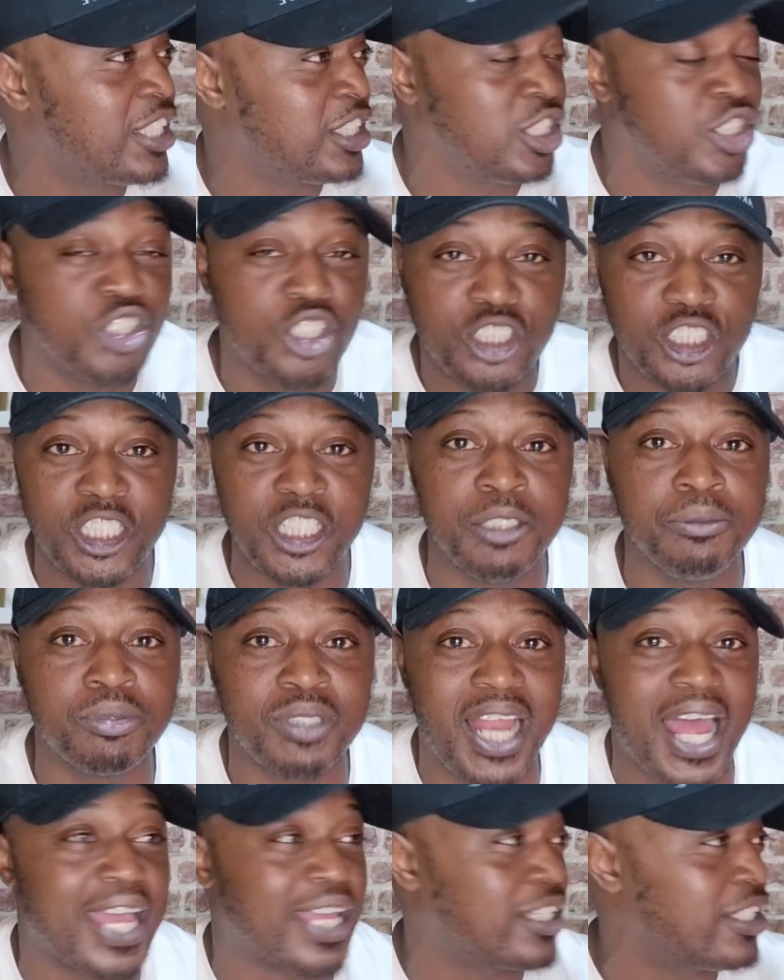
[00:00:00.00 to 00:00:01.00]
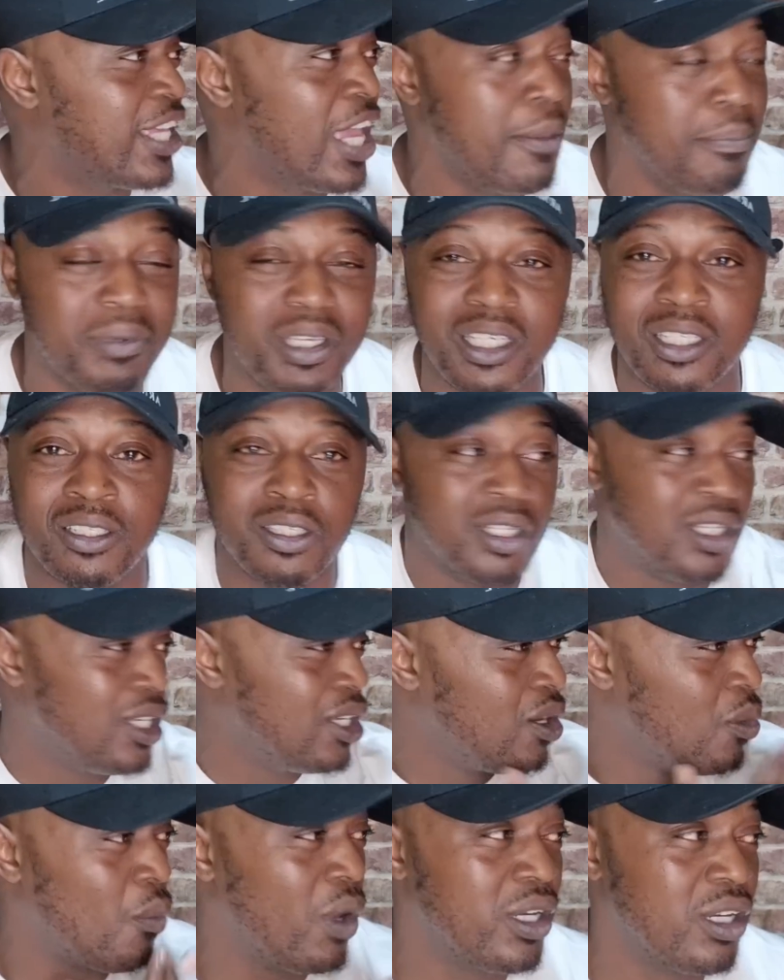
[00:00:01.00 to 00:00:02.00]
She just seems like, get me,
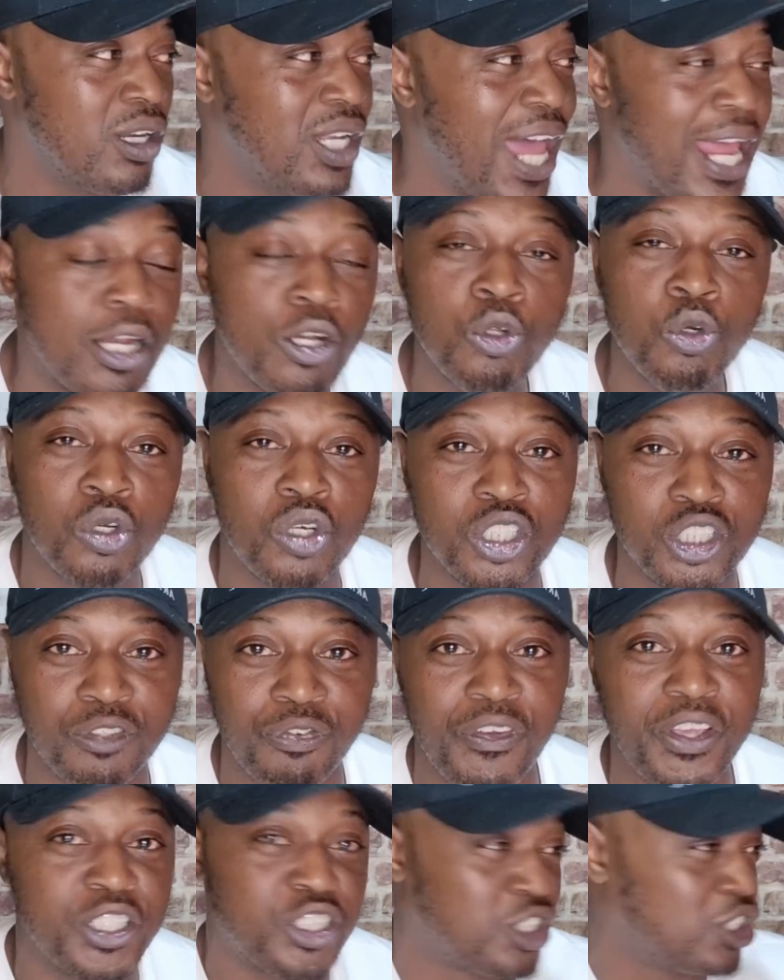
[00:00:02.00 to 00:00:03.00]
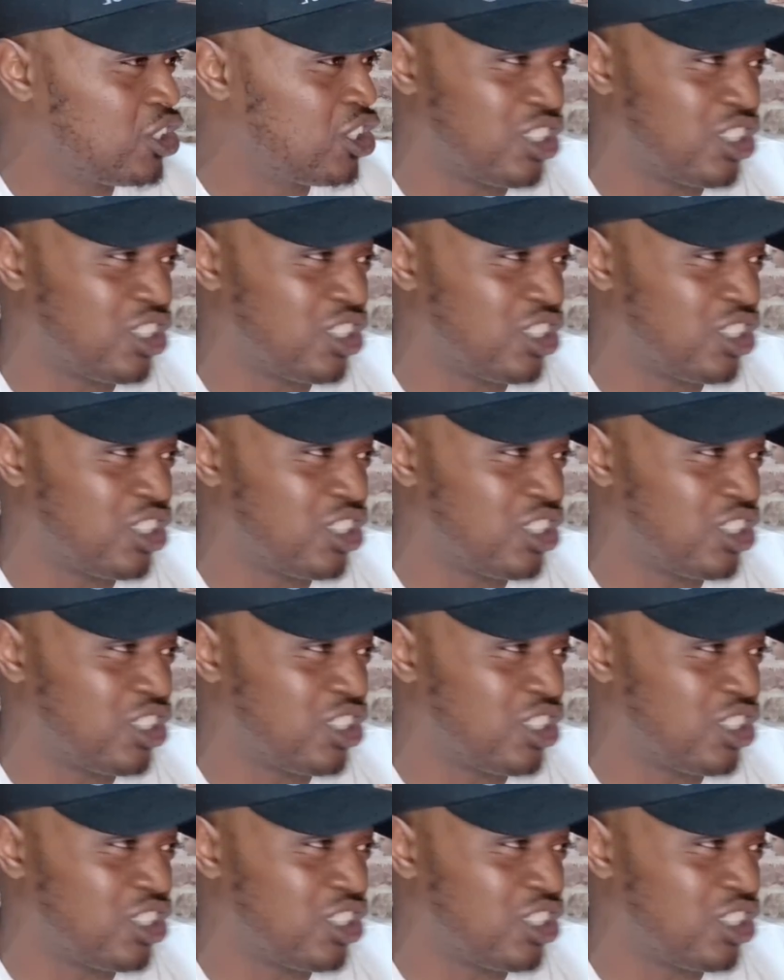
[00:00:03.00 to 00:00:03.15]
one of like Luca's Fish.